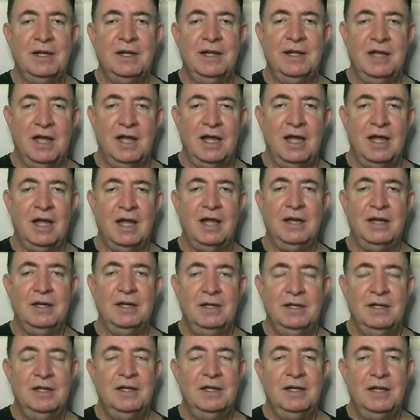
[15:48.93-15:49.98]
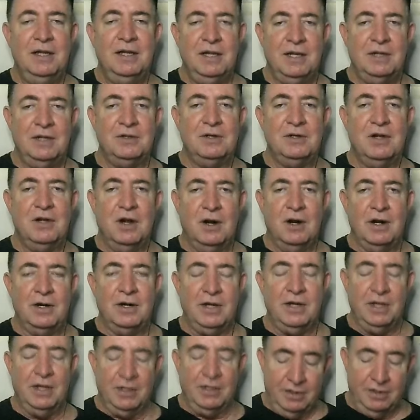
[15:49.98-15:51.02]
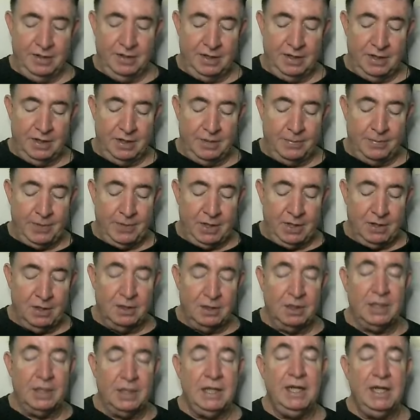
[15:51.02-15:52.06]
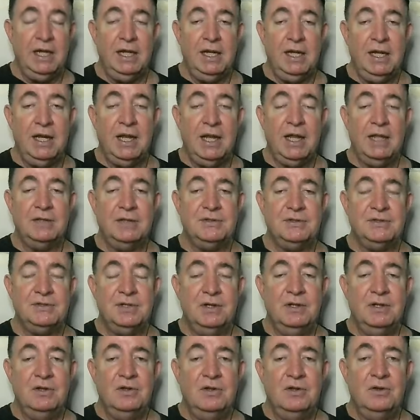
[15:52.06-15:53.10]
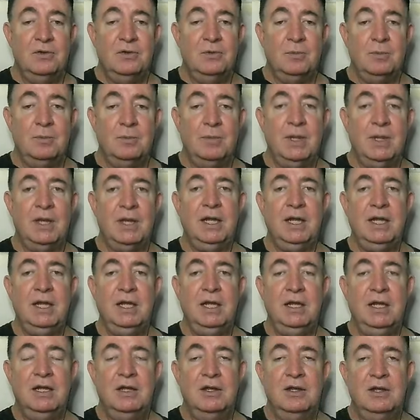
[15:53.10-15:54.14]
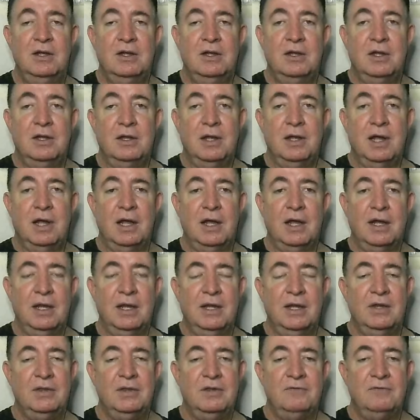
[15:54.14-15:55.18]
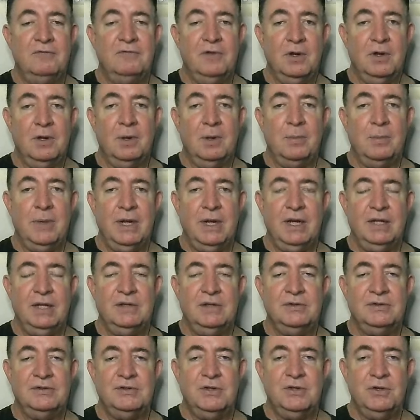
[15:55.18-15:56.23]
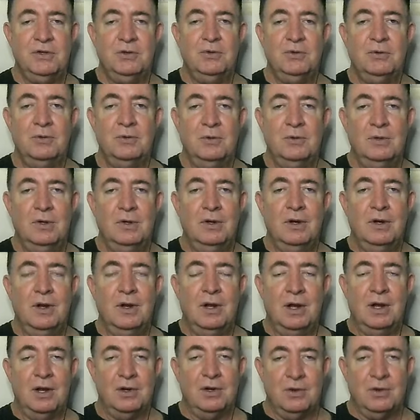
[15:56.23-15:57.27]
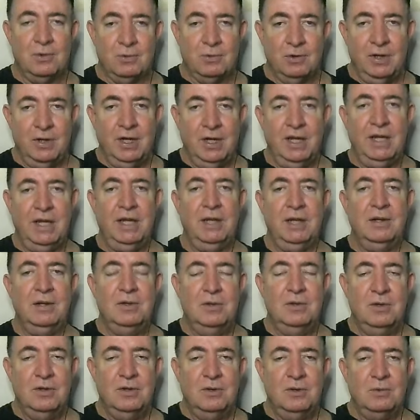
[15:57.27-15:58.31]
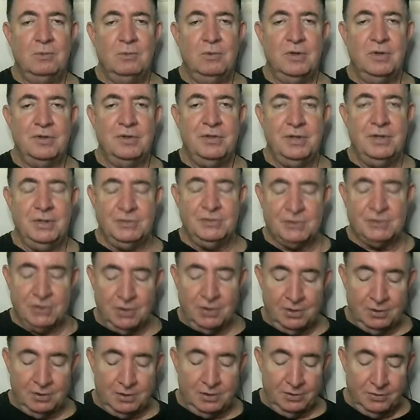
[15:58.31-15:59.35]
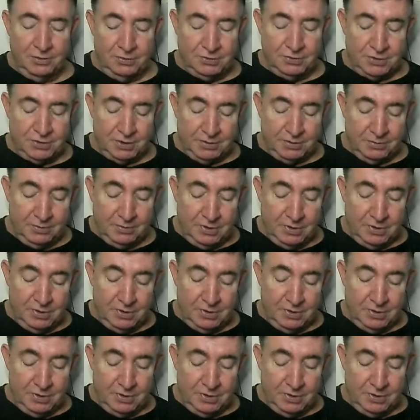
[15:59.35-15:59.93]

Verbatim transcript: God incarnate. And apparently he has many uh, in the Philippines who agree with his conclusion.